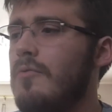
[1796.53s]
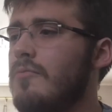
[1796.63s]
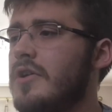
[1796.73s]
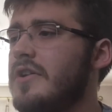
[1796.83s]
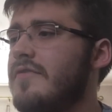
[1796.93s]

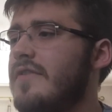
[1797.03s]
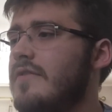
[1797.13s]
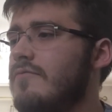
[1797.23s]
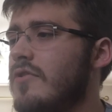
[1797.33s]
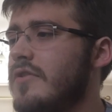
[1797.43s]
one of
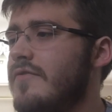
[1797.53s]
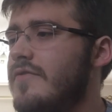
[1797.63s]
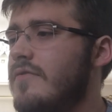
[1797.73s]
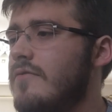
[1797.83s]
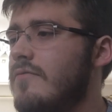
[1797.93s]

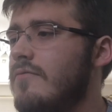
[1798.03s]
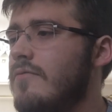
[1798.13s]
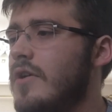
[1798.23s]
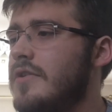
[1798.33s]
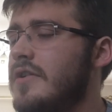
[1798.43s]

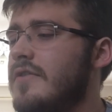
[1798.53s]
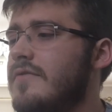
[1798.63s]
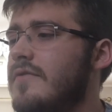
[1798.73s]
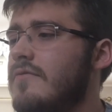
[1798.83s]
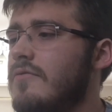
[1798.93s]

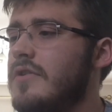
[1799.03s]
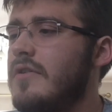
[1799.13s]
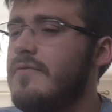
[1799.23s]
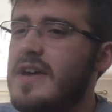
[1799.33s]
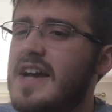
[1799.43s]

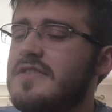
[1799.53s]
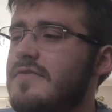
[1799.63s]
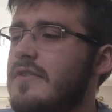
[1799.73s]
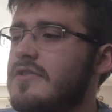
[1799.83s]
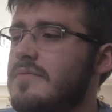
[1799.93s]
reaction
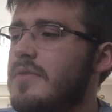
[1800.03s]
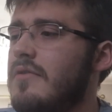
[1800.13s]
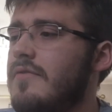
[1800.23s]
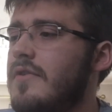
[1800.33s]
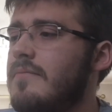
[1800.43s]
video to
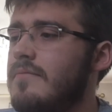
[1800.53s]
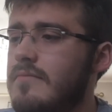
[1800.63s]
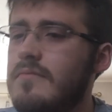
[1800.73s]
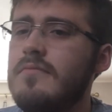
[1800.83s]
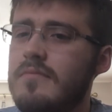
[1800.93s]
both of them.
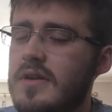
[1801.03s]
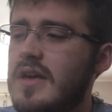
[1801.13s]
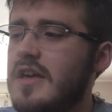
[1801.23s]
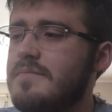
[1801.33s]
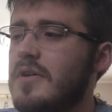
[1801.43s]

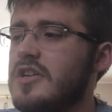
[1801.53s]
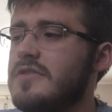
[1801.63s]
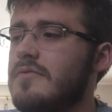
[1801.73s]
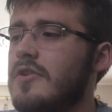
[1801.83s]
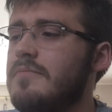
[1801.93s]
as
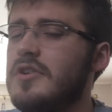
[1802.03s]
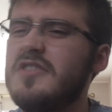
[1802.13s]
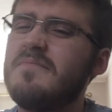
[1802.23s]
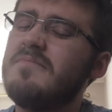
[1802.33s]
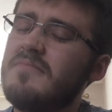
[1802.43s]
possible, but